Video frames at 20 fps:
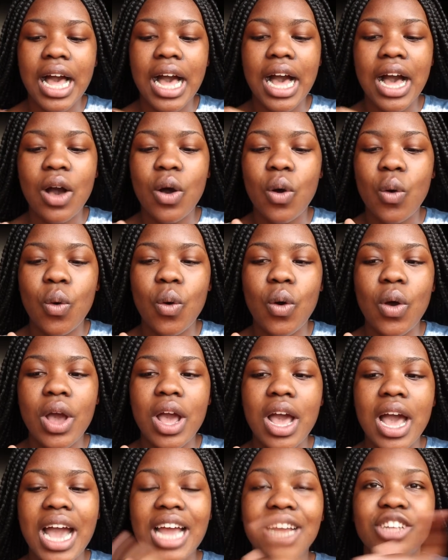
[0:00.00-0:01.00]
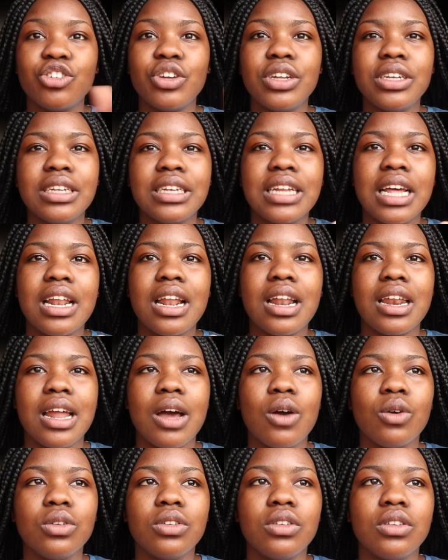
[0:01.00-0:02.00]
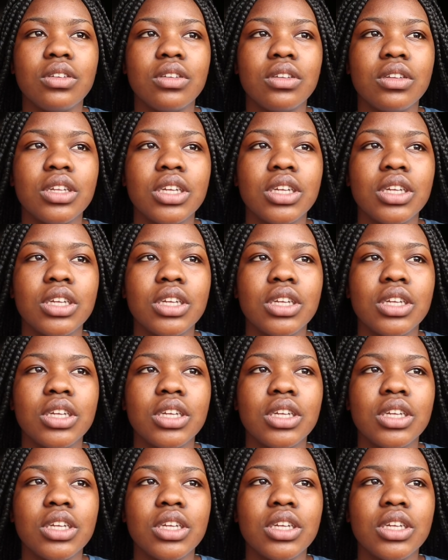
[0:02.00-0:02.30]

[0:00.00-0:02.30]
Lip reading: How I joined it at around